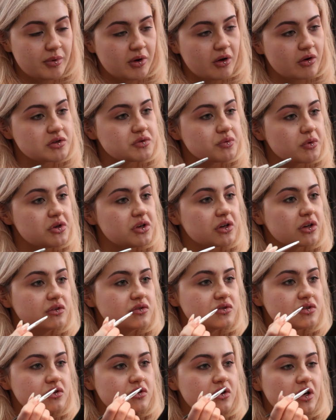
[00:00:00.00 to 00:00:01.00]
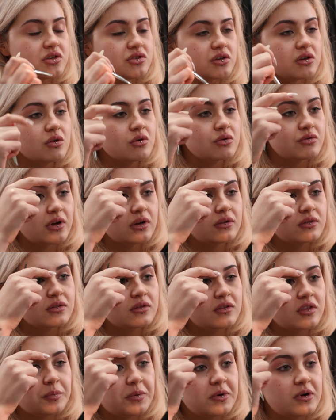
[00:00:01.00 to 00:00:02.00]
because what you can do is you can go
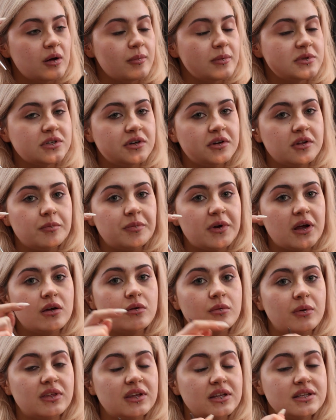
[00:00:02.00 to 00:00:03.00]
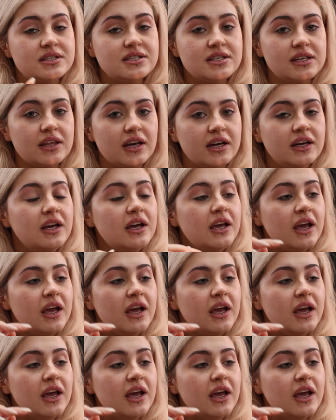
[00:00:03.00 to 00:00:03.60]
around the perimeter of the brow with concealer